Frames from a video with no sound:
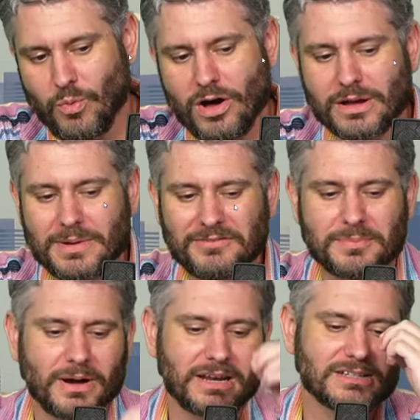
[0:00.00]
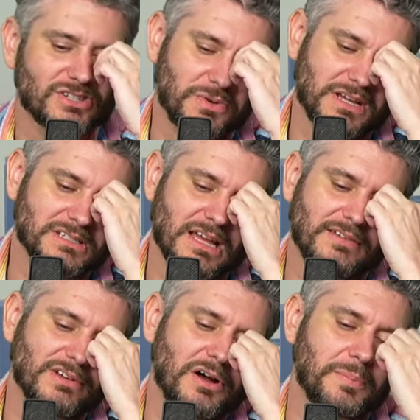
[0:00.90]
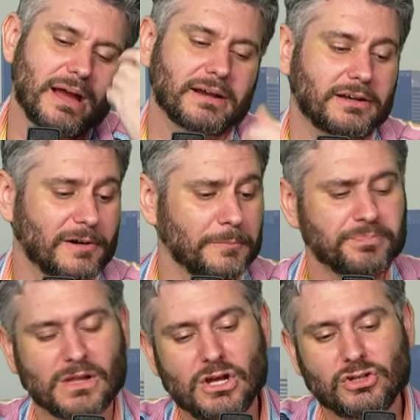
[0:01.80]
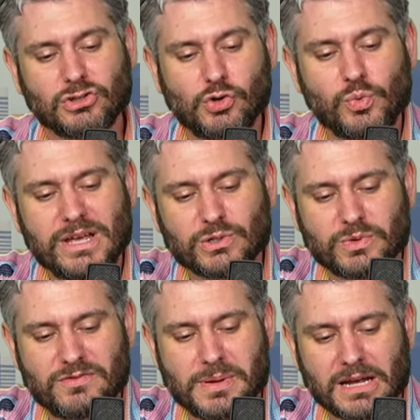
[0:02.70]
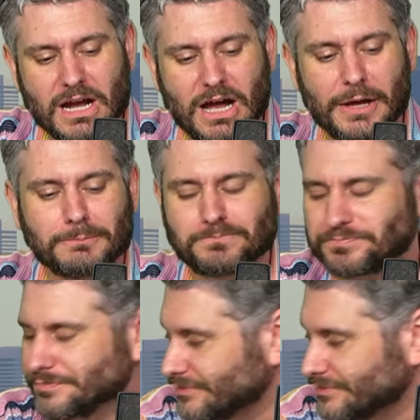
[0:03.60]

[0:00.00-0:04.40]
Welcome, everybody. It's so nice to have you all back here. 2 weeks we've been gone.